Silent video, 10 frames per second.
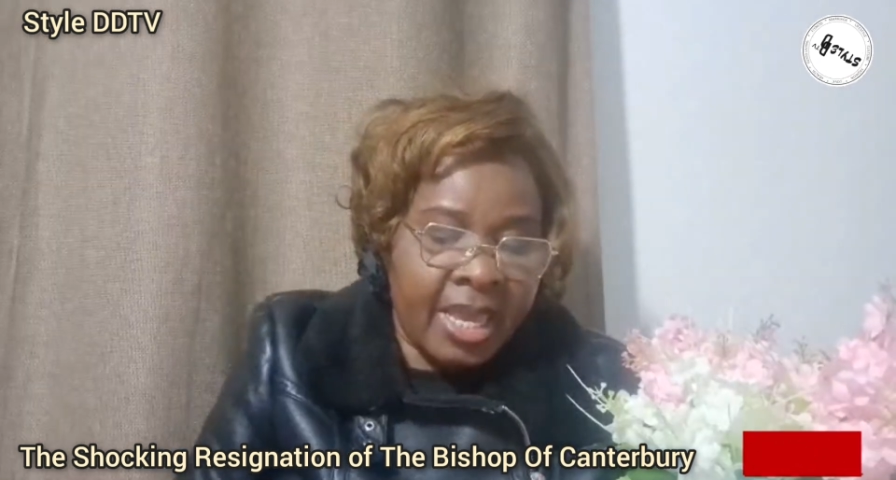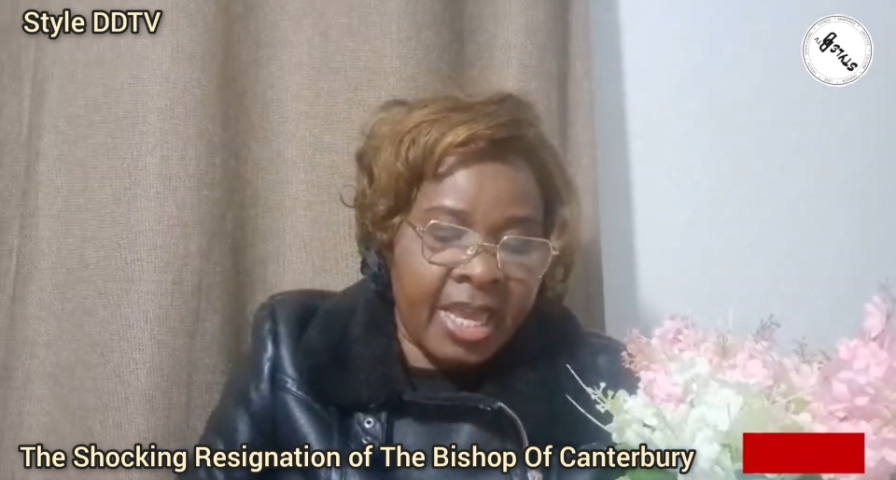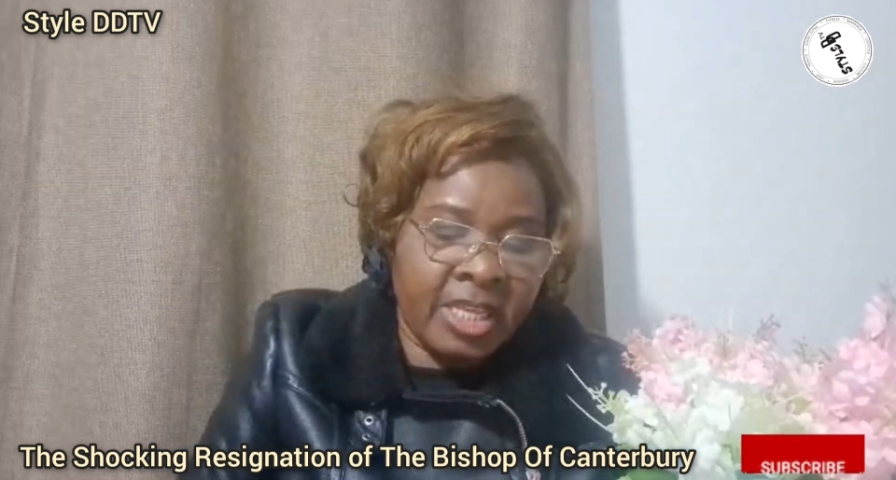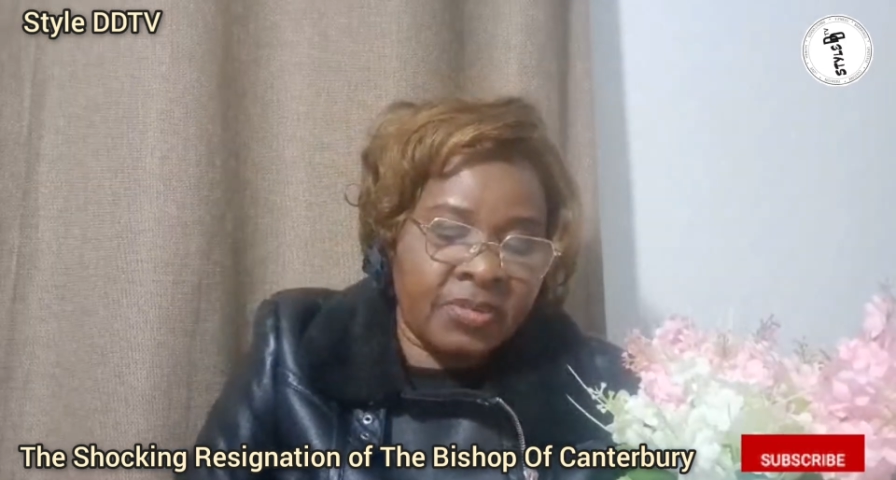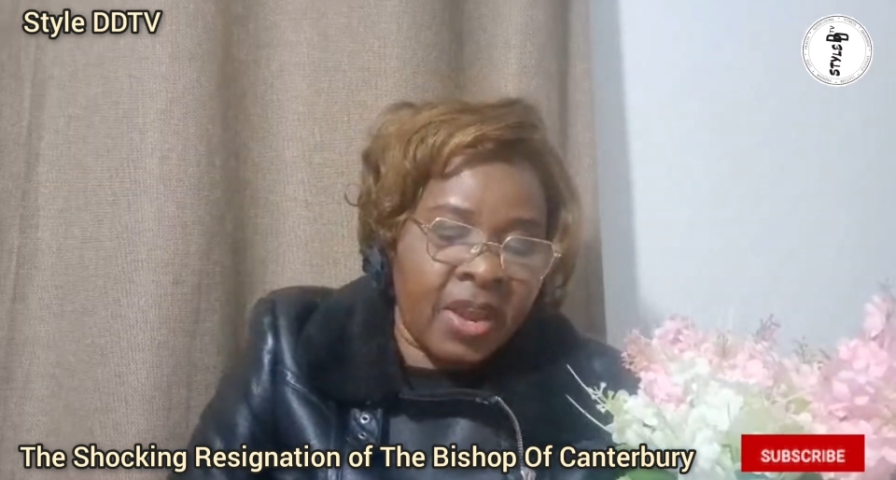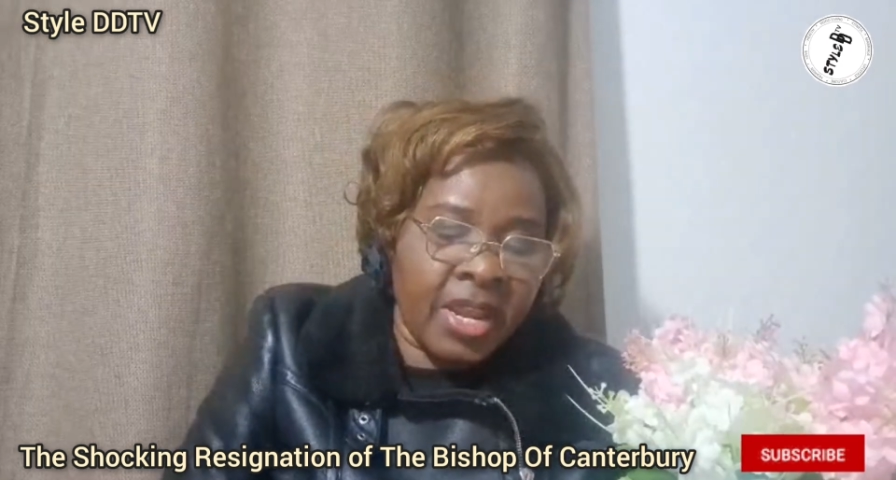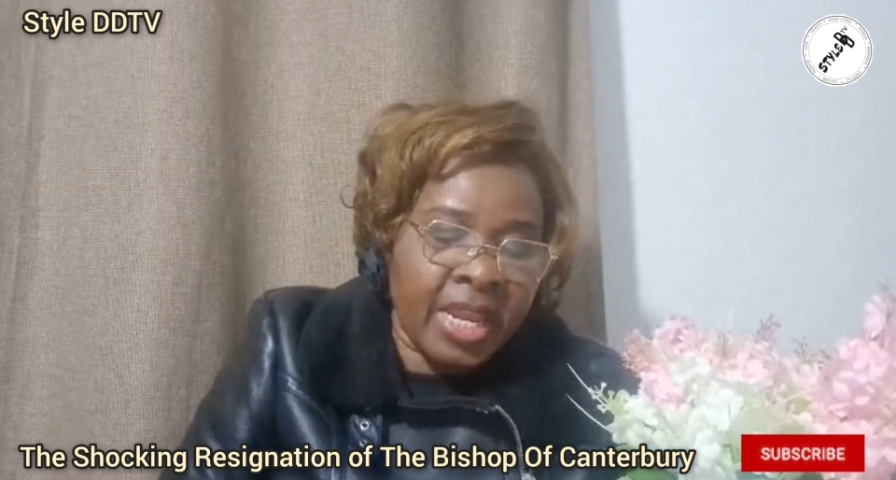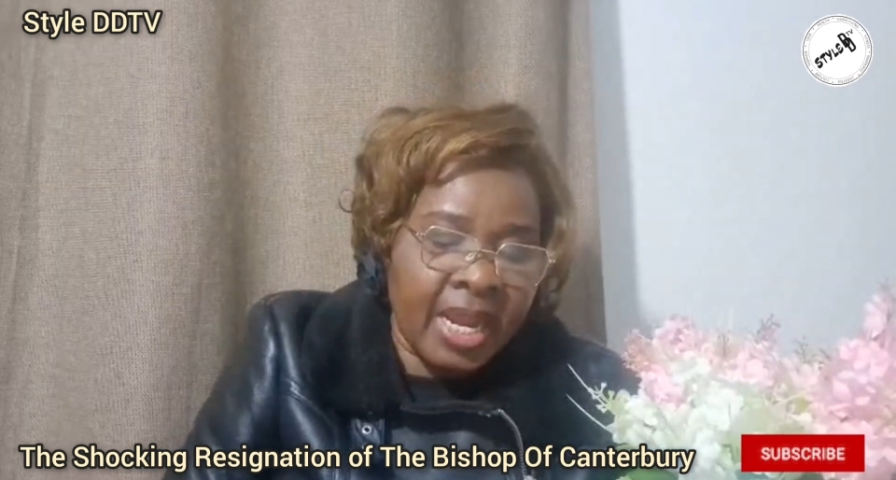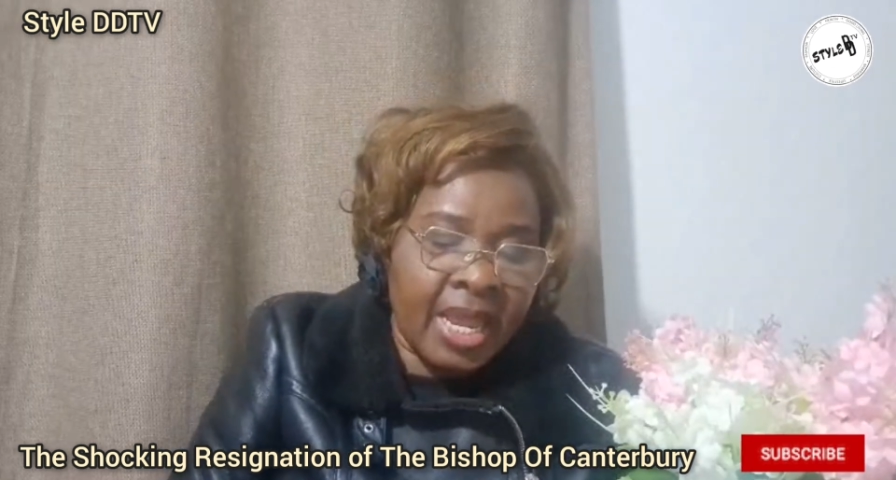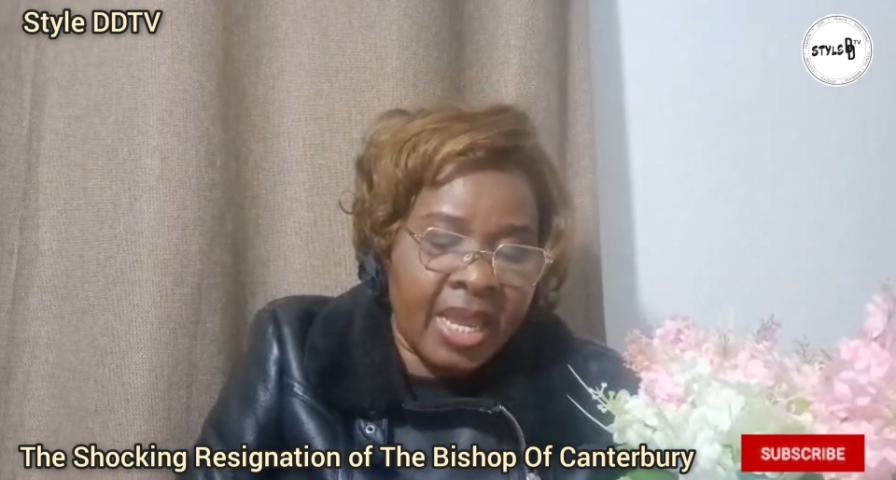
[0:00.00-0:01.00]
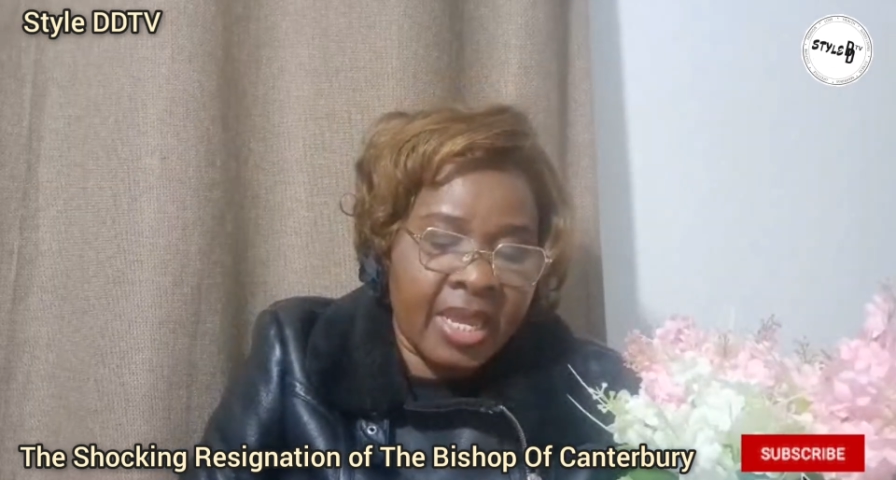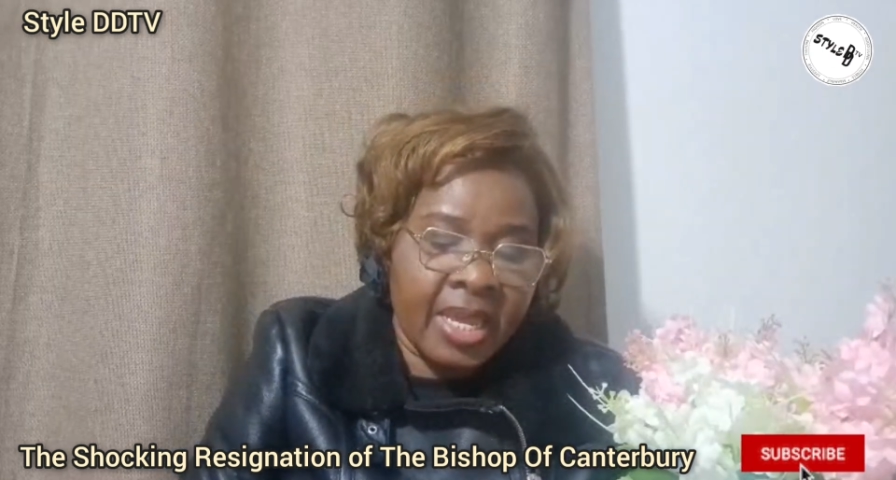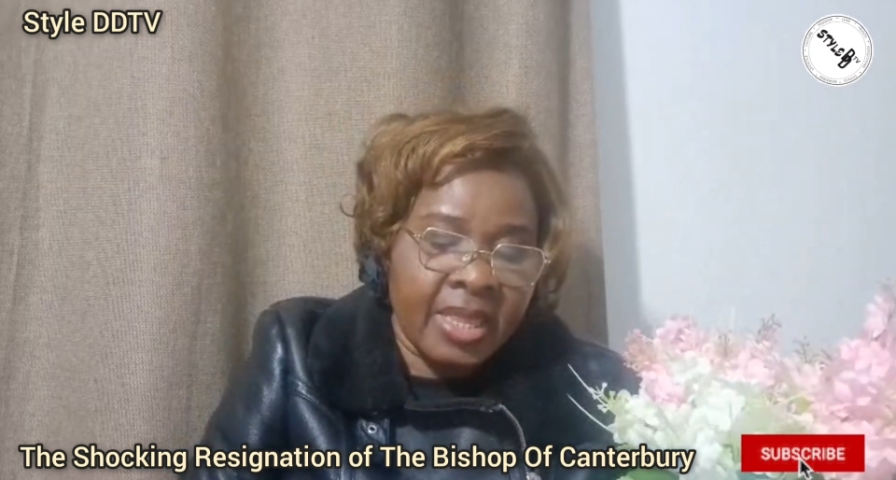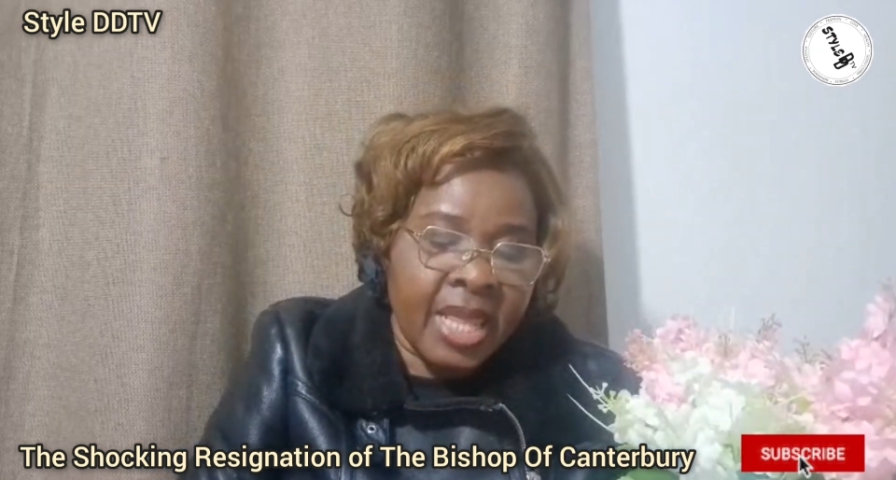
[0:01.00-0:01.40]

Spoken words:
It's very clear